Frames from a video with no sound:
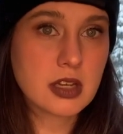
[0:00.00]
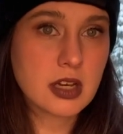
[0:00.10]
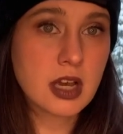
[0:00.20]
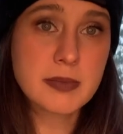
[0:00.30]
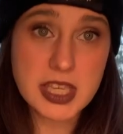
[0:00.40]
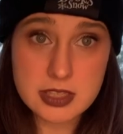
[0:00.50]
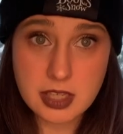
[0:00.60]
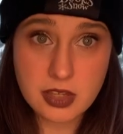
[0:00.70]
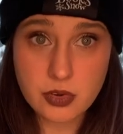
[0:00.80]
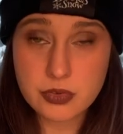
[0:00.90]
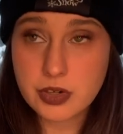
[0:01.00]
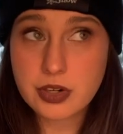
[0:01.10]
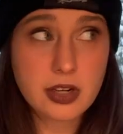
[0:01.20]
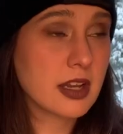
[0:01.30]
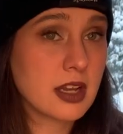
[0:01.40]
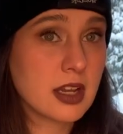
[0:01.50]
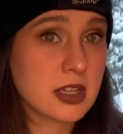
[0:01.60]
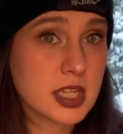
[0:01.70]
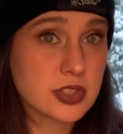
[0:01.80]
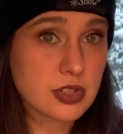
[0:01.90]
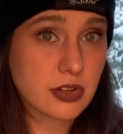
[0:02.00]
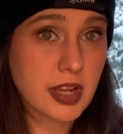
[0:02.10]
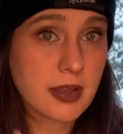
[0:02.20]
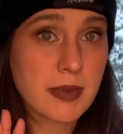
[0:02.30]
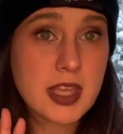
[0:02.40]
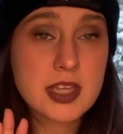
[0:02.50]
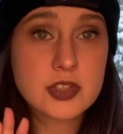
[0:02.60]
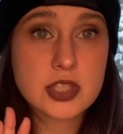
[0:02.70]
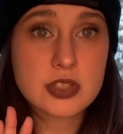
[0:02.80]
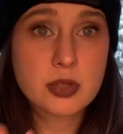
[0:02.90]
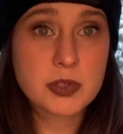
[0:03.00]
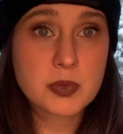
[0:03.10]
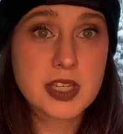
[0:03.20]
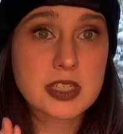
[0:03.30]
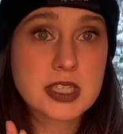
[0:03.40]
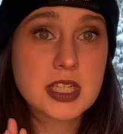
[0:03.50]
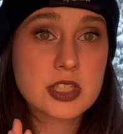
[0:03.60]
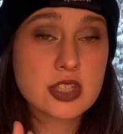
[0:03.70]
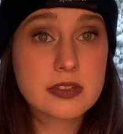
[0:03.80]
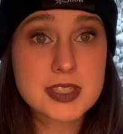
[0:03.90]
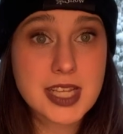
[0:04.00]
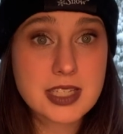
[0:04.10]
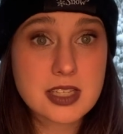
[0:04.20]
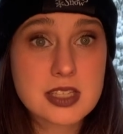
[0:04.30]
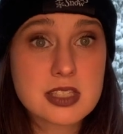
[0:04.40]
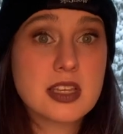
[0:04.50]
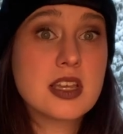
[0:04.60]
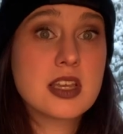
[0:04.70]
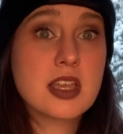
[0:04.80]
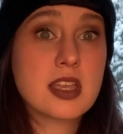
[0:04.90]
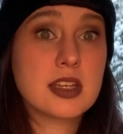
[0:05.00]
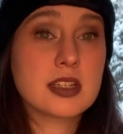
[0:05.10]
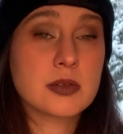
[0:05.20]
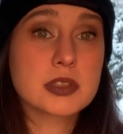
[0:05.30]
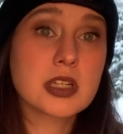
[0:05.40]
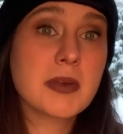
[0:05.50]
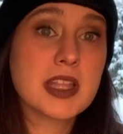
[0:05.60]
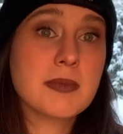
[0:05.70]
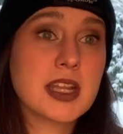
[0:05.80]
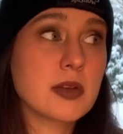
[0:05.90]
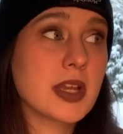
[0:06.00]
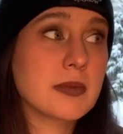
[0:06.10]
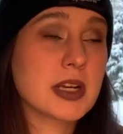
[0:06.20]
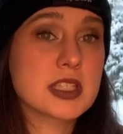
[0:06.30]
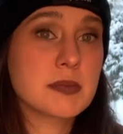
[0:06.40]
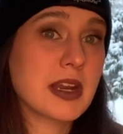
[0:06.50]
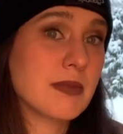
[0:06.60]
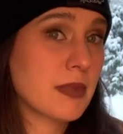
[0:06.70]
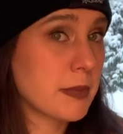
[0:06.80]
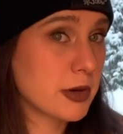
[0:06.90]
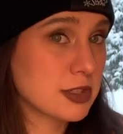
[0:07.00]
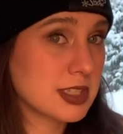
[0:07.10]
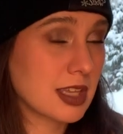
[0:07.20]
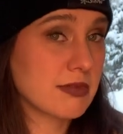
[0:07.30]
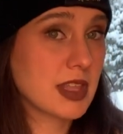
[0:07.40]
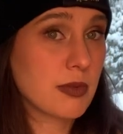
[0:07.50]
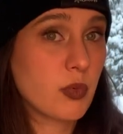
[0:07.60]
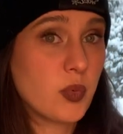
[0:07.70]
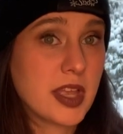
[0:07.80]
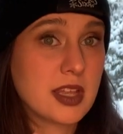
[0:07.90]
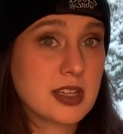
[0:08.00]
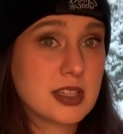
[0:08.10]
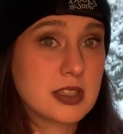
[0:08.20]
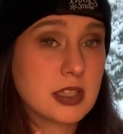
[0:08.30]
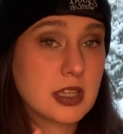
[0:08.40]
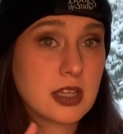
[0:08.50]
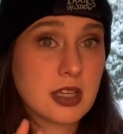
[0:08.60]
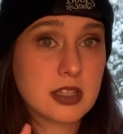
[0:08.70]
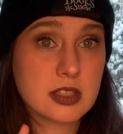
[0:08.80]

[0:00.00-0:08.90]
amazing over on Instagram. She's super sweet. She lives in Texas, and I was gonna buy them anyway, but I sped up my purchasing of them when the